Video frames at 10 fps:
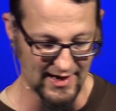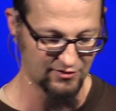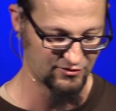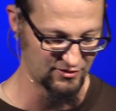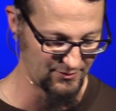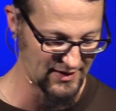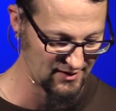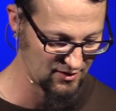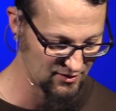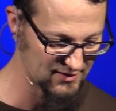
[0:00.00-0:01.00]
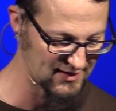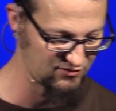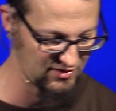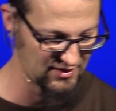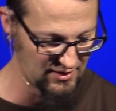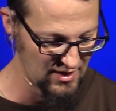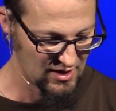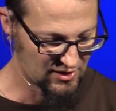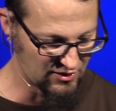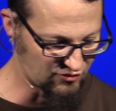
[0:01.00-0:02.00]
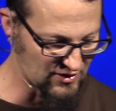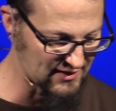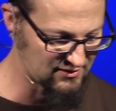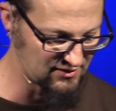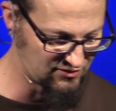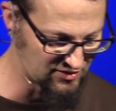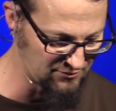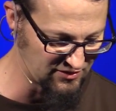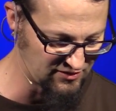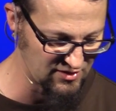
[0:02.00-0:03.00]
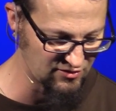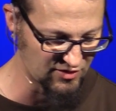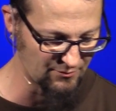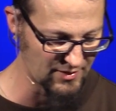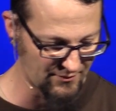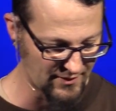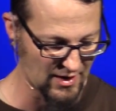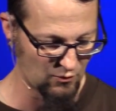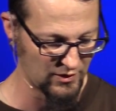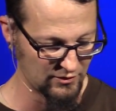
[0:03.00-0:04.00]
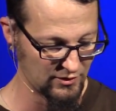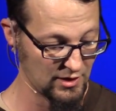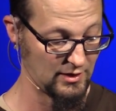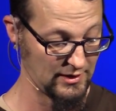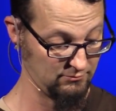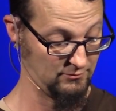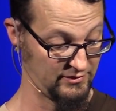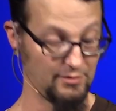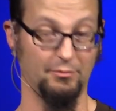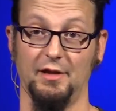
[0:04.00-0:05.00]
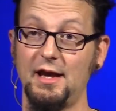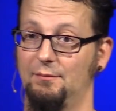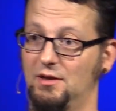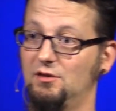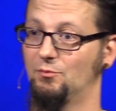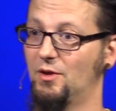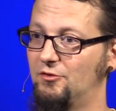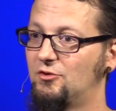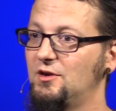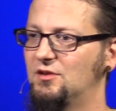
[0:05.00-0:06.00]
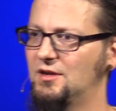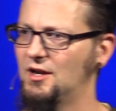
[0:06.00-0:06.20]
to ask her about it. It looked like she had contracted some disease or something, but I wasn't going to go like, what's up with that? I mean, this is Mother Teresa,